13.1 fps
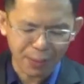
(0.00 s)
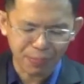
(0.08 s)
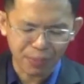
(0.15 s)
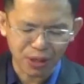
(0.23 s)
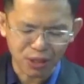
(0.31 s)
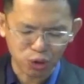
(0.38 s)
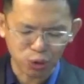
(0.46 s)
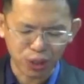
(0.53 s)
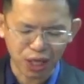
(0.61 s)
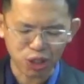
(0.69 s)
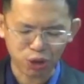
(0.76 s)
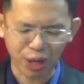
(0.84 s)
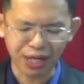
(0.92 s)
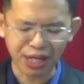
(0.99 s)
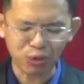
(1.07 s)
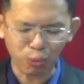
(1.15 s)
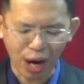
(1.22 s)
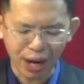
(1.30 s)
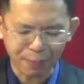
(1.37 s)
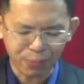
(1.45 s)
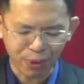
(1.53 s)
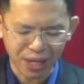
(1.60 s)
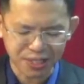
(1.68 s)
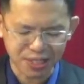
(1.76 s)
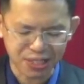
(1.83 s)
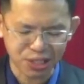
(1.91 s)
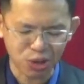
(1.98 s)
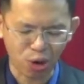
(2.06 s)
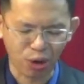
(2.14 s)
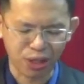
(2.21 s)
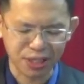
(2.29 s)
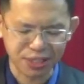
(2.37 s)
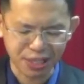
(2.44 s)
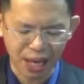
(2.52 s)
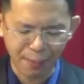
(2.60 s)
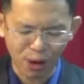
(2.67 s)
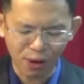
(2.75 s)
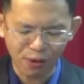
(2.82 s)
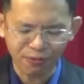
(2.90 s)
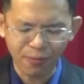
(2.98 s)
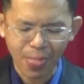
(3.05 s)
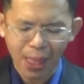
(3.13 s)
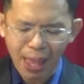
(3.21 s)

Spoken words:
people in Judah treading wine presses on the Sabbath